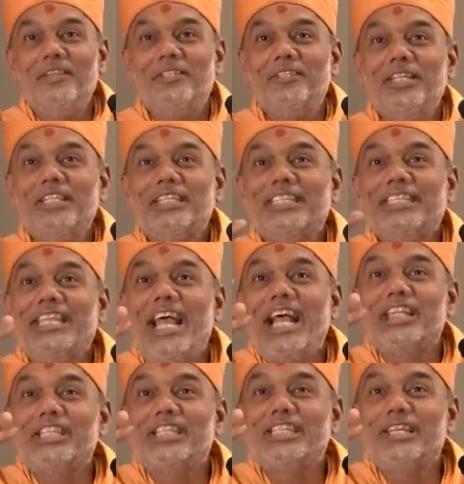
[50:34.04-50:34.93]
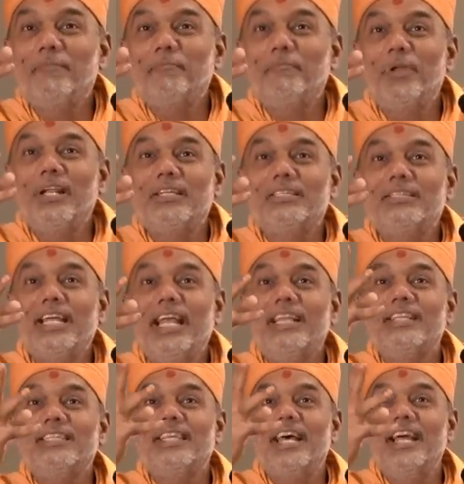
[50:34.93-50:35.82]
this is text plus
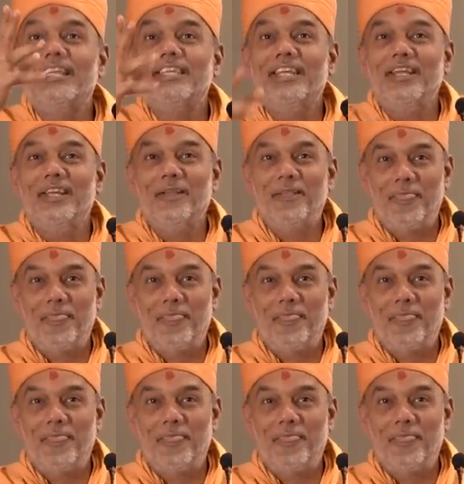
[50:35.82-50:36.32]
anxiety.